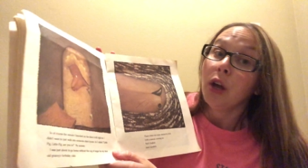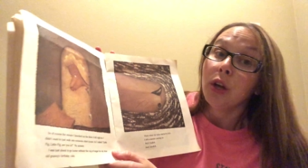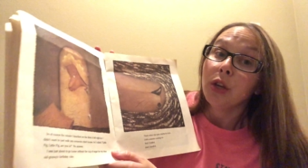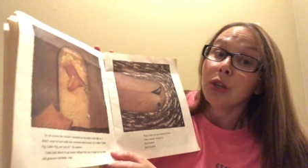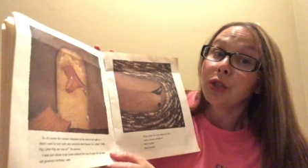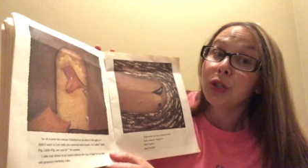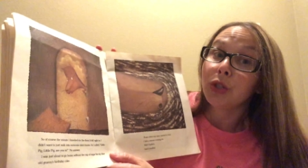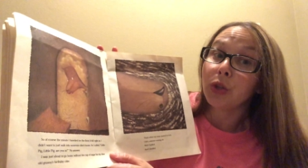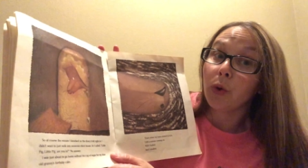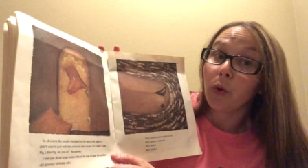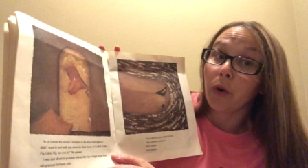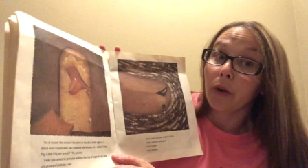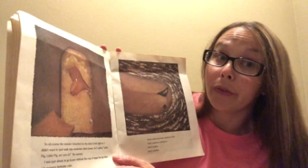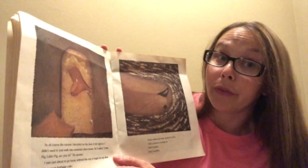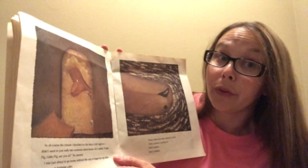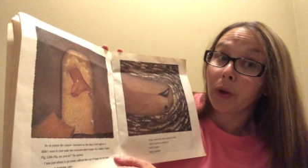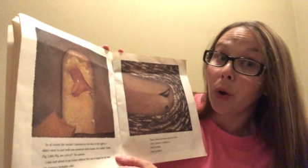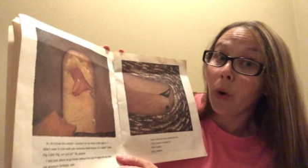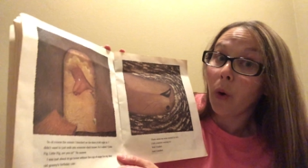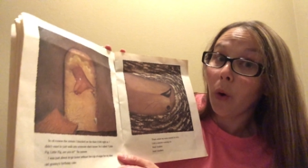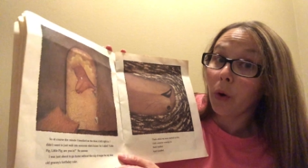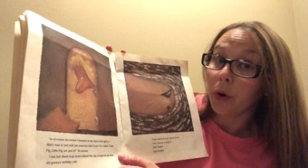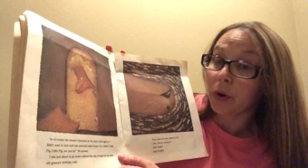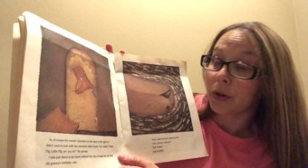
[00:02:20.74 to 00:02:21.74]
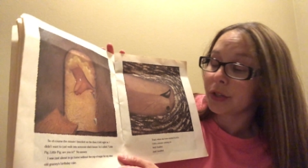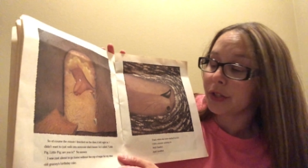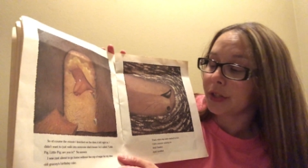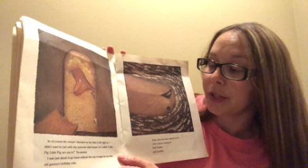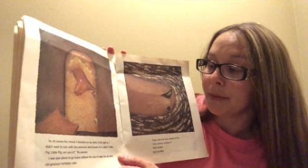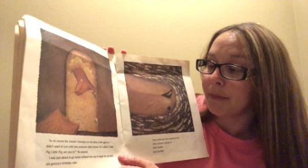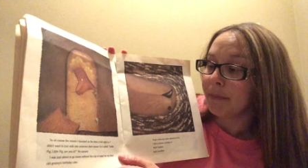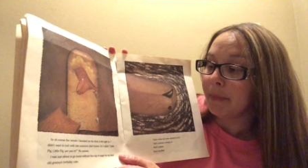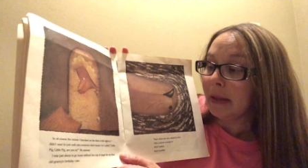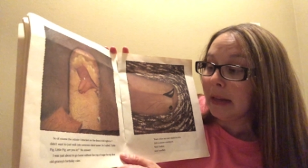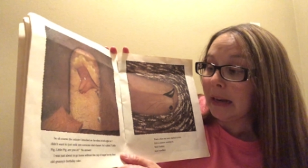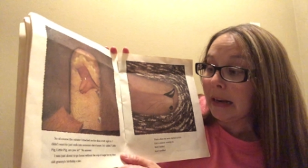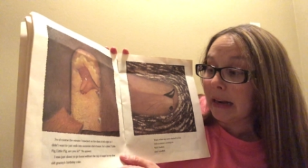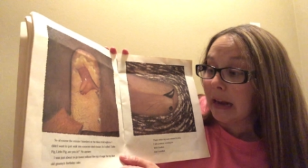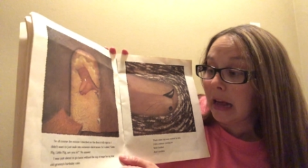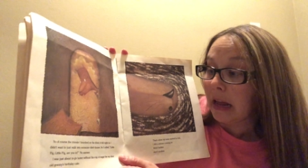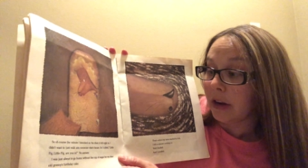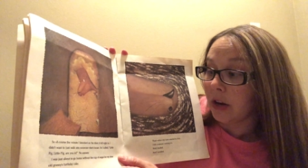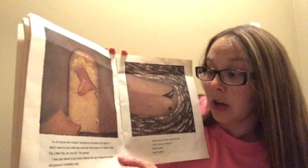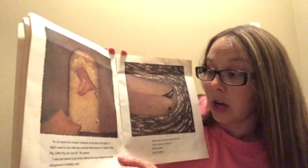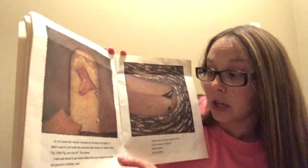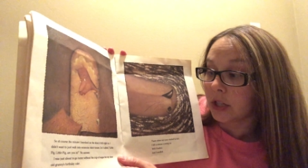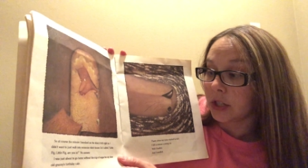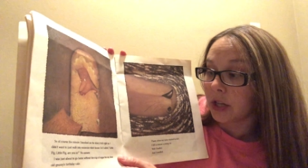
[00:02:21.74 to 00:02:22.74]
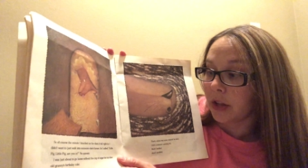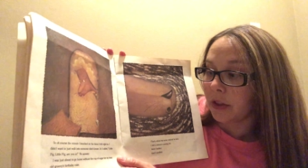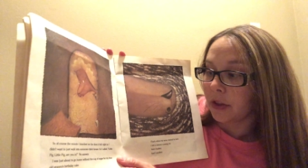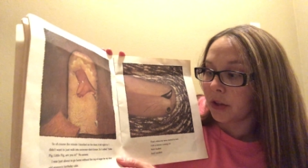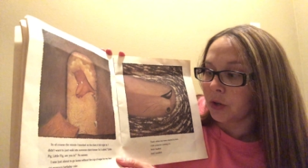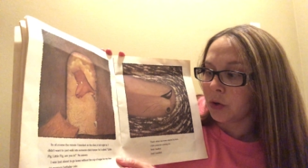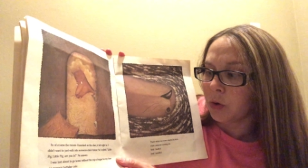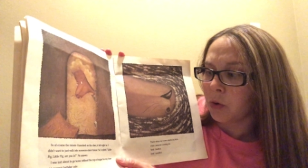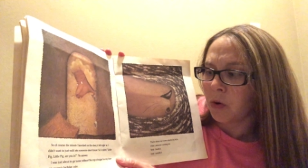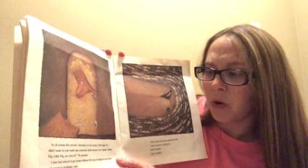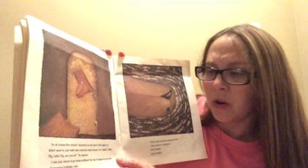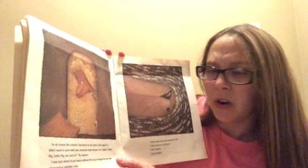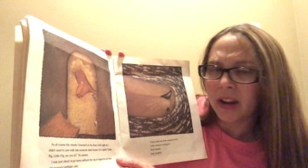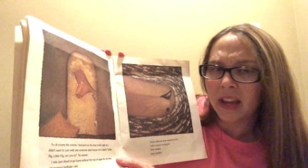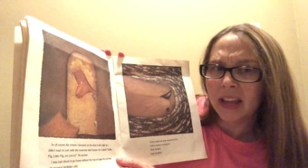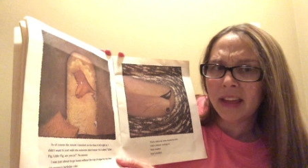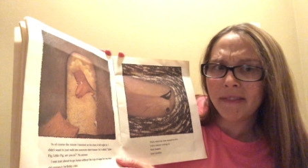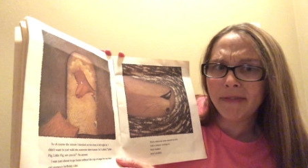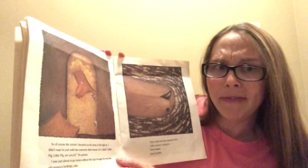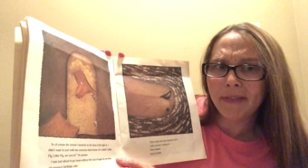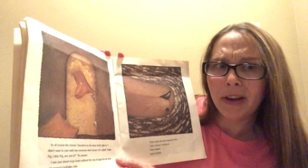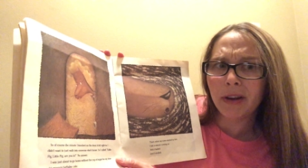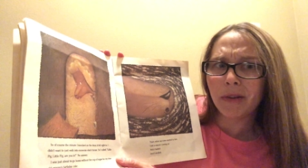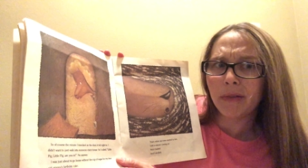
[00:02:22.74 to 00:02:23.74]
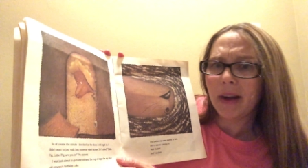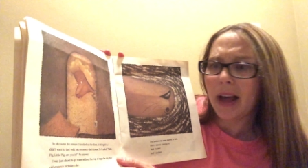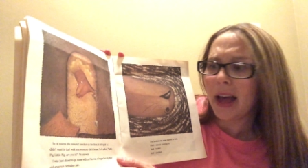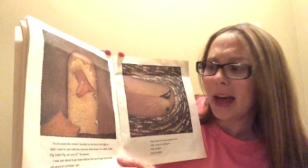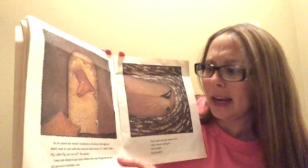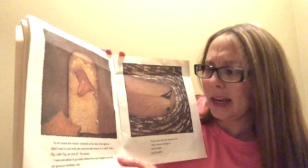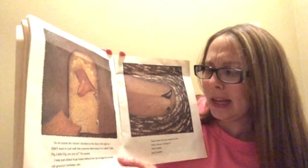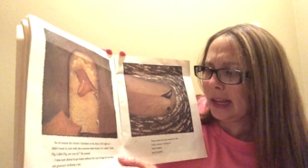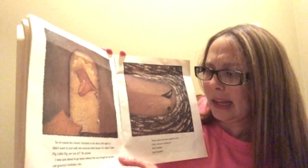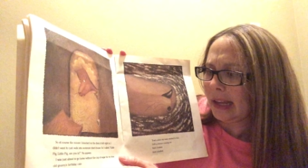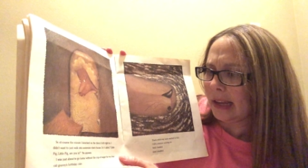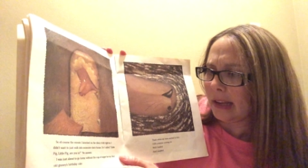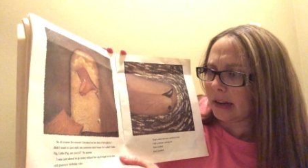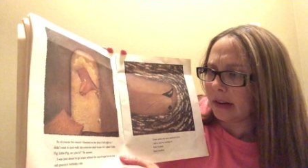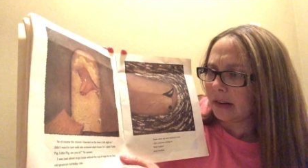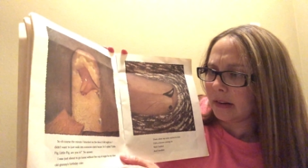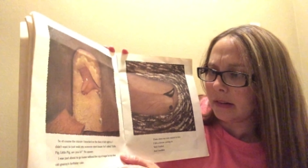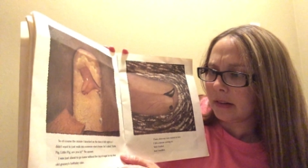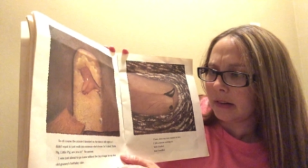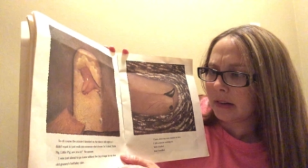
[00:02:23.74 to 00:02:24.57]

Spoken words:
So, of course, the minute I knocked on the door, it fell right in.